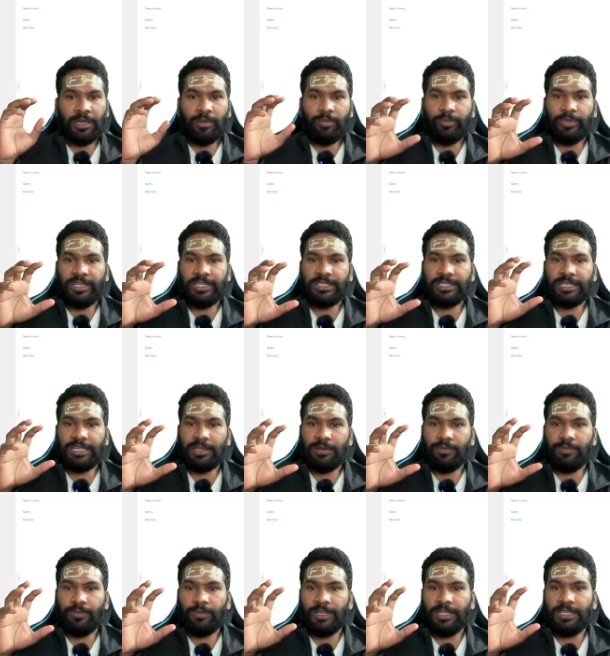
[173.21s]
but
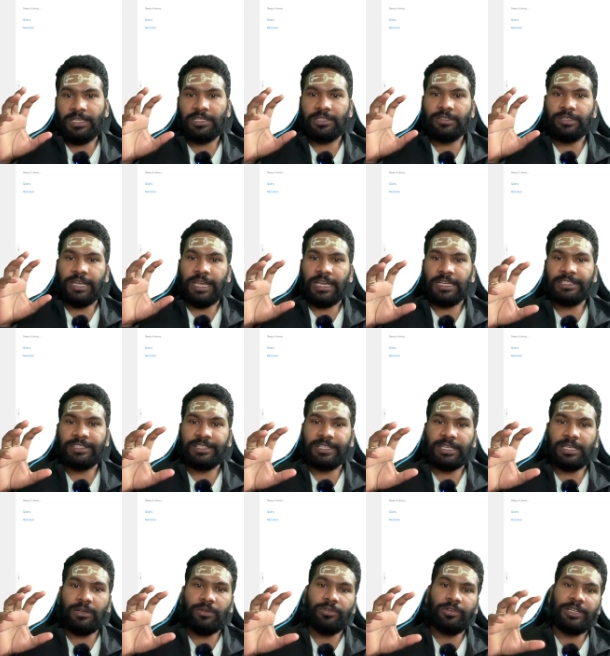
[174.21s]
if we need to
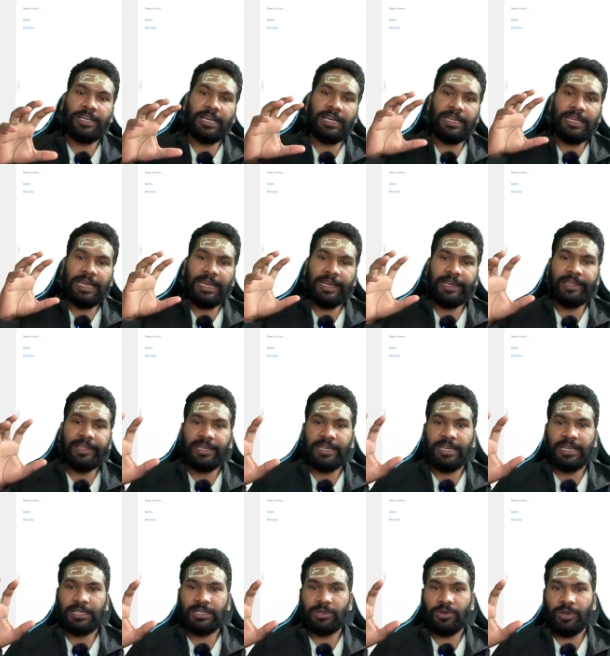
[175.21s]
execute an
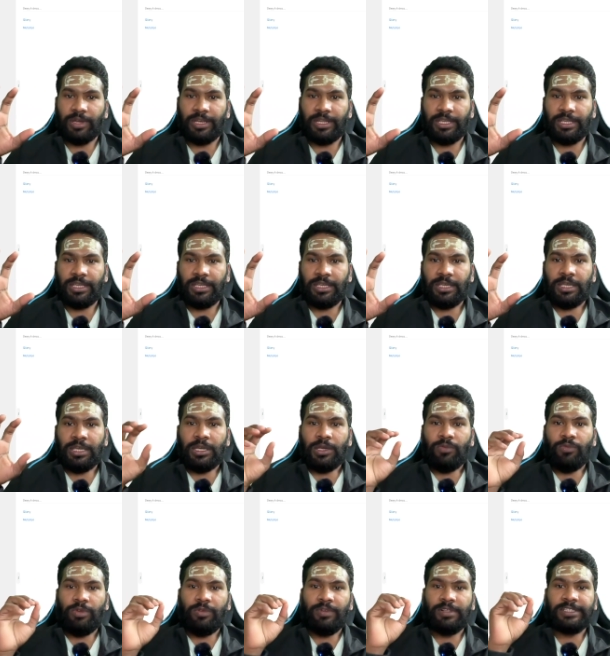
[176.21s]
aggregate query
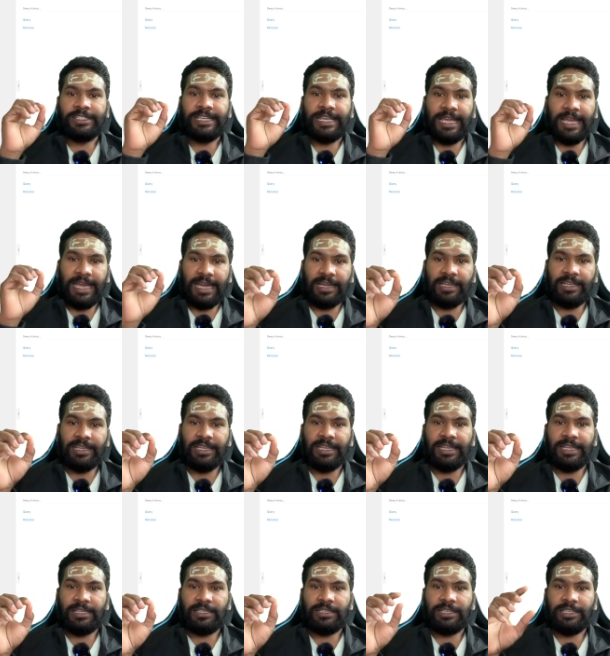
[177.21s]
we will say
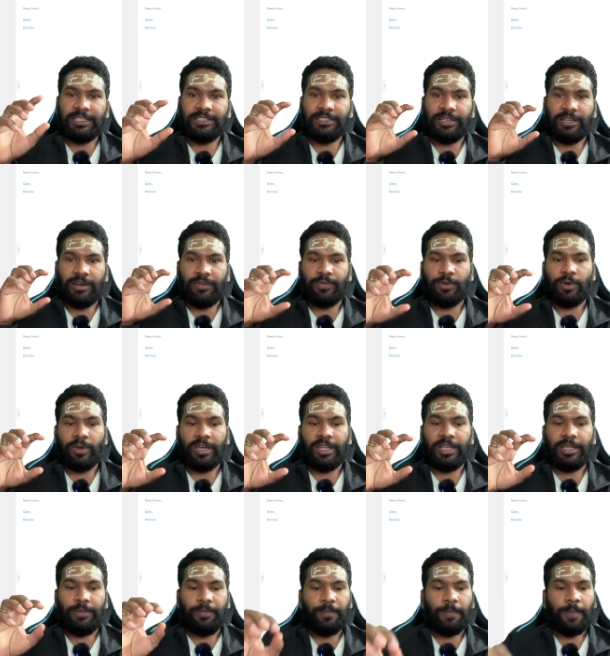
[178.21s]
aggregate instead of
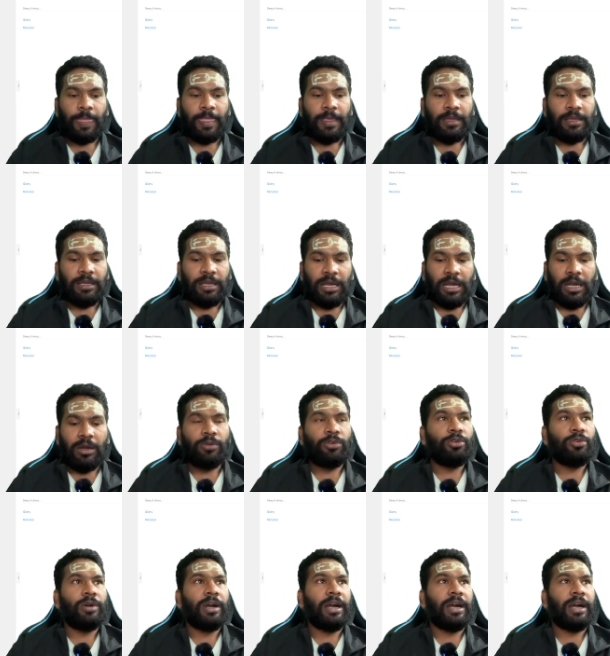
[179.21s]
query how do